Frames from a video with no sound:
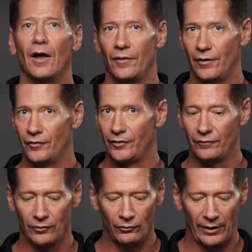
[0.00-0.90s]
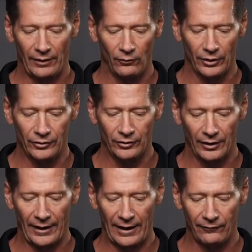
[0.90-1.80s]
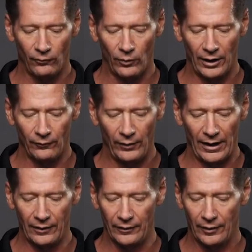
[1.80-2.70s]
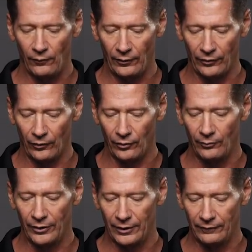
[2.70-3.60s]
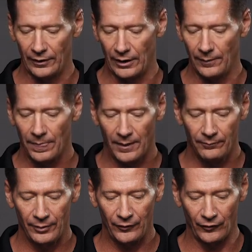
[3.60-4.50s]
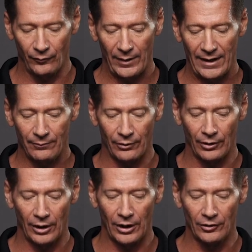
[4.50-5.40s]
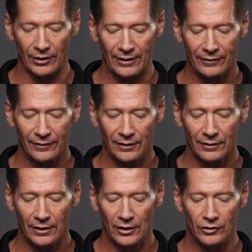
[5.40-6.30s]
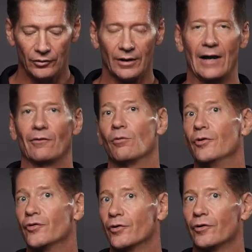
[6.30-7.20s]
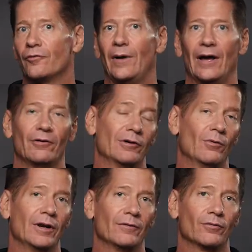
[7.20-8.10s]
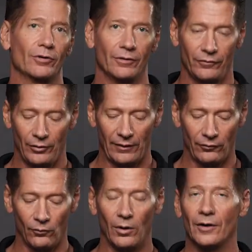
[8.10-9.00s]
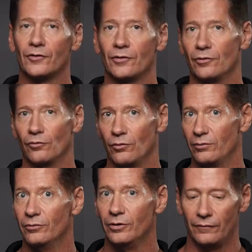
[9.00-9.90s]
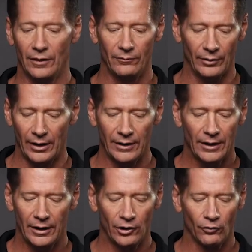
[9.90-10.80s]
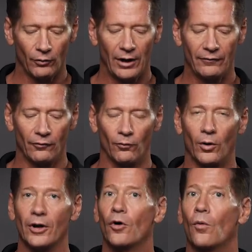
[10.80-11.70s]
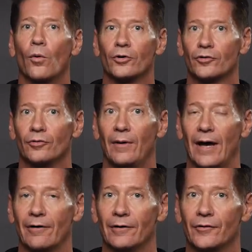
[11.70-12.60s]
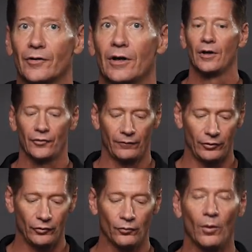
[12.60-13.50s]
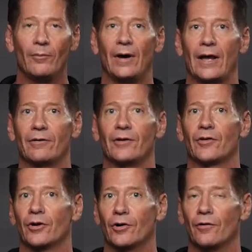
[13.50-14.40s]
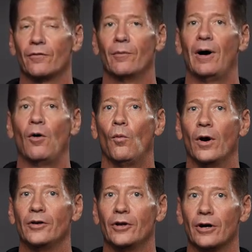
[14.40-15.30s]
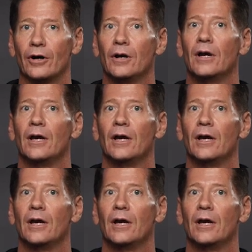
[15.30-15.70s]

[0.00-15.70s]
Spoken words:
There's even a way where you can have one and with a little bit of a piece of paper underneath it, you could have a reserve battery waiting for you if you ever want to remove it, but it'll run off of 1 or 2 batteries. So if you use 1 battery, it's going to go for about 1 year.